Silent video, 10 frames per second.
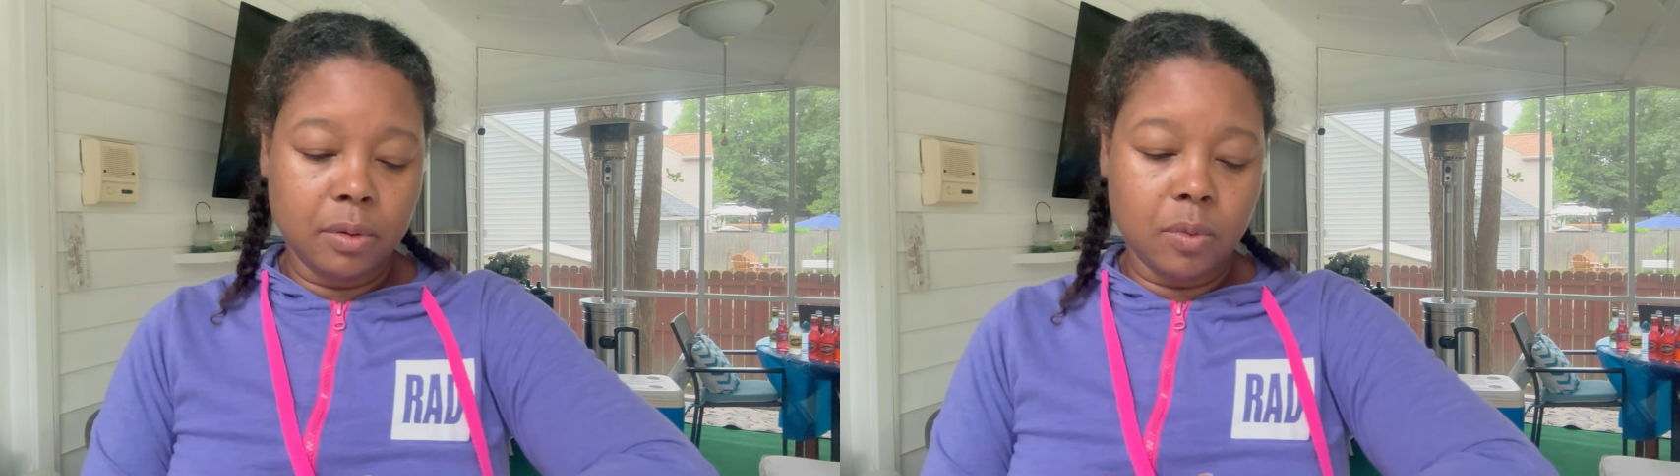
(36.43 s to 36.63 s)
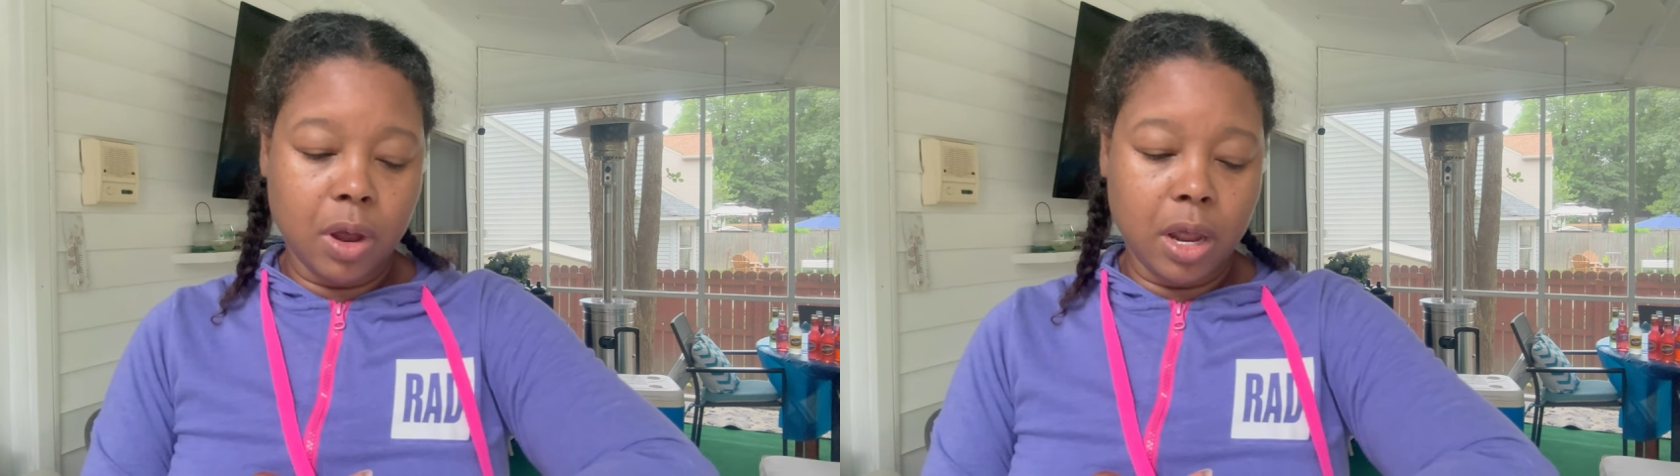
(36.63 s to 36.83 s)

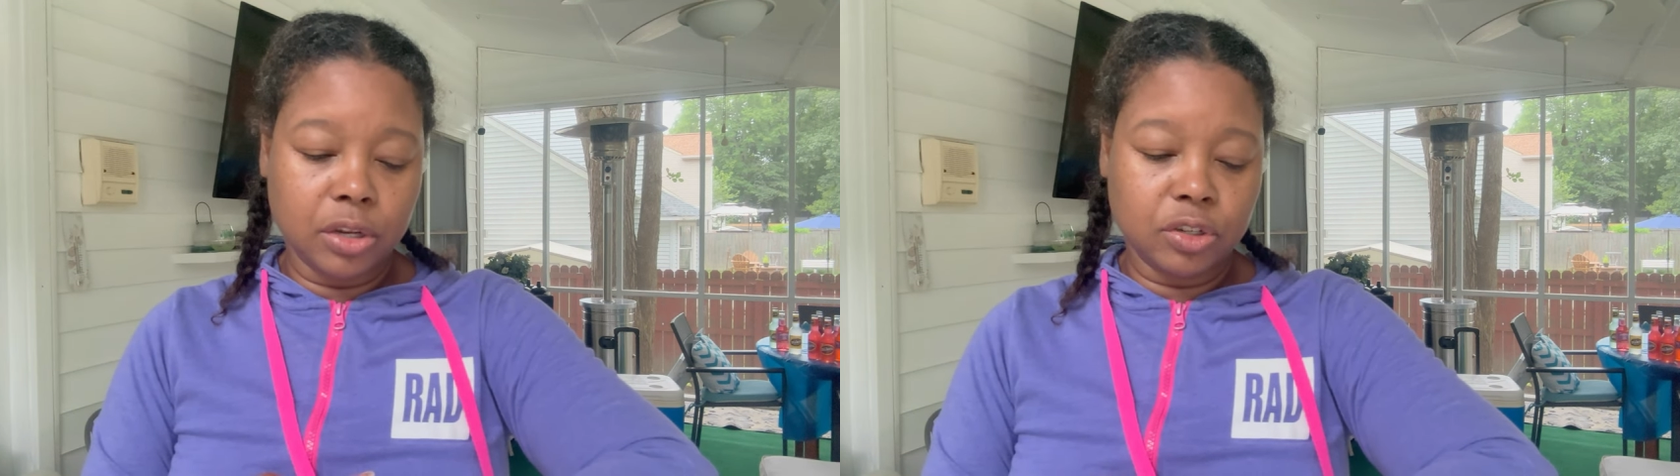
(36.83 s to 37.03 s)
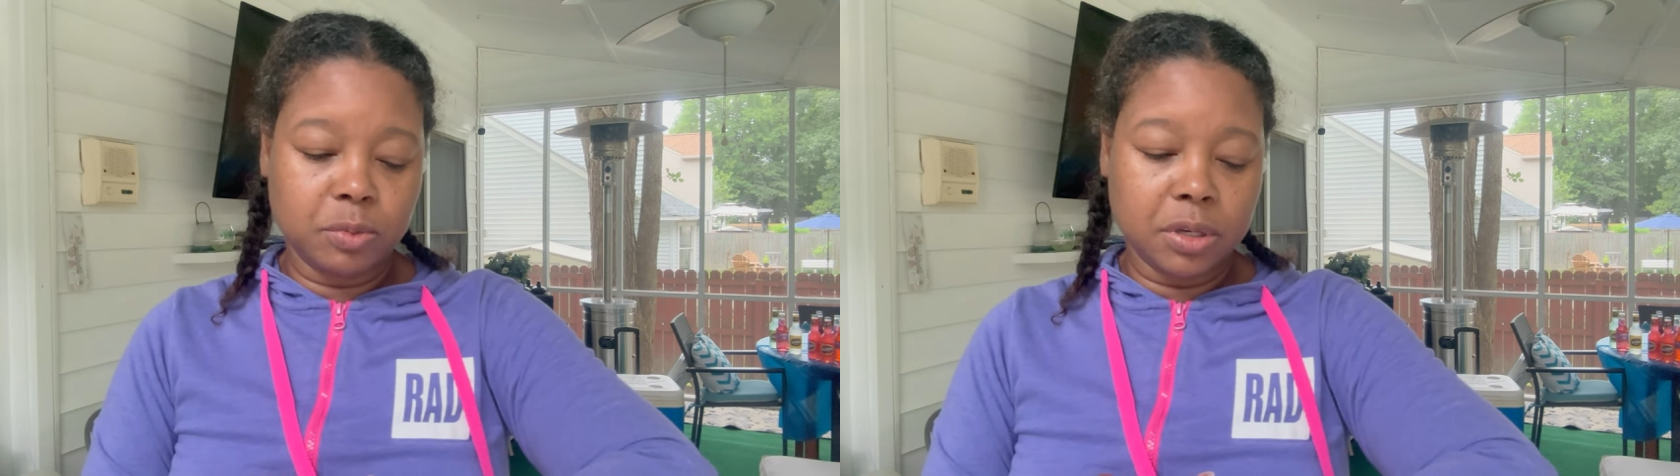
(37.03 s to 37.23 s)

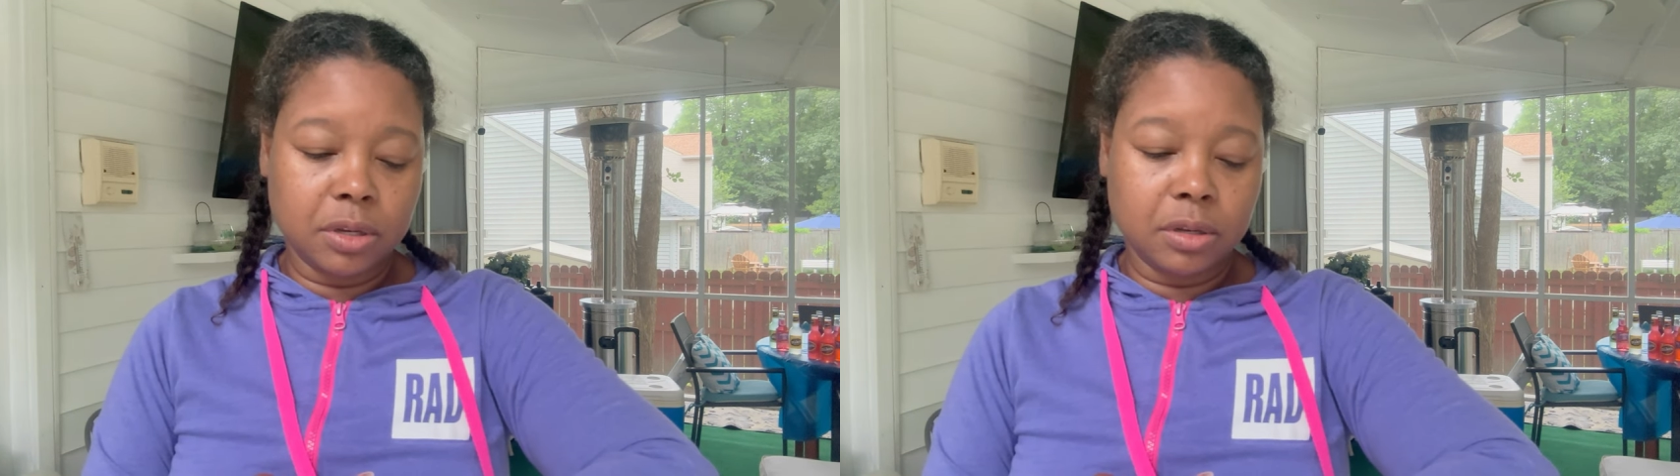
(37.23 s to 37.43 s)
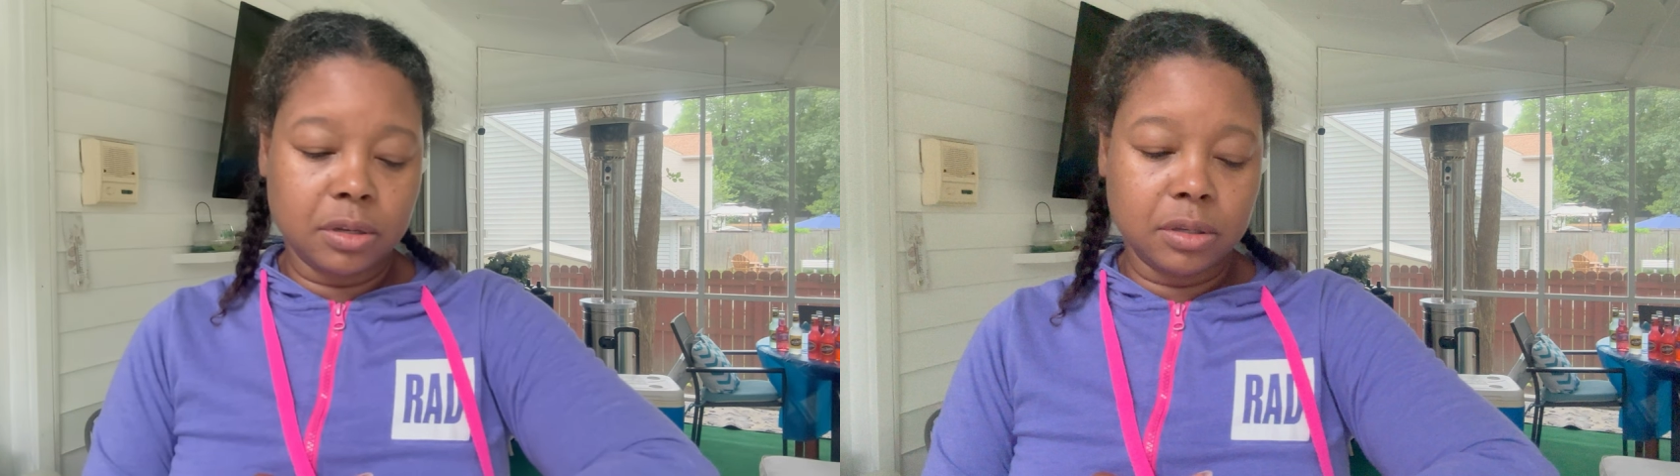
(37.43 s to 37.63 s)
watch
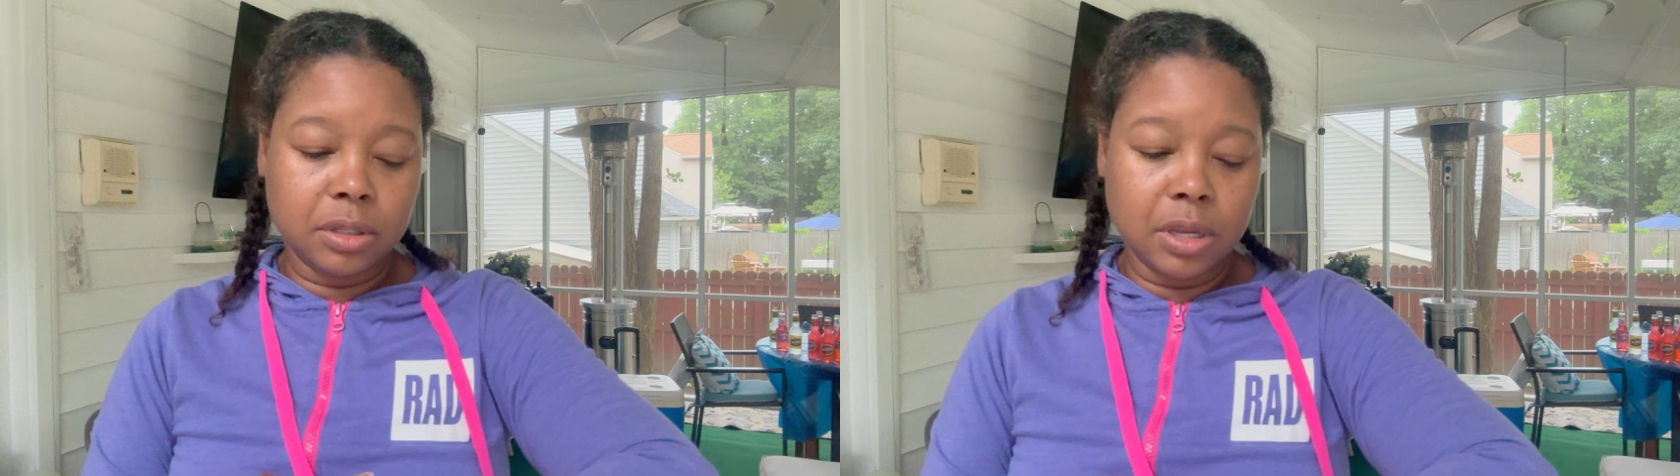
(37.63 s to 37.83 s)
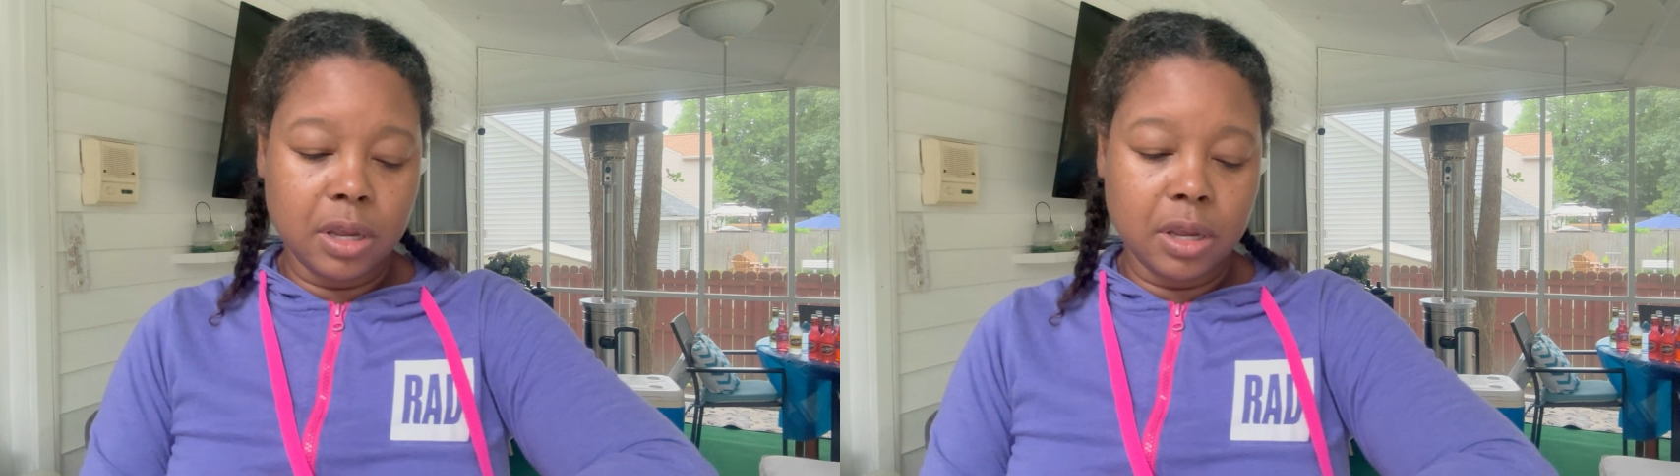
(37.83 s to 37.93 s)
because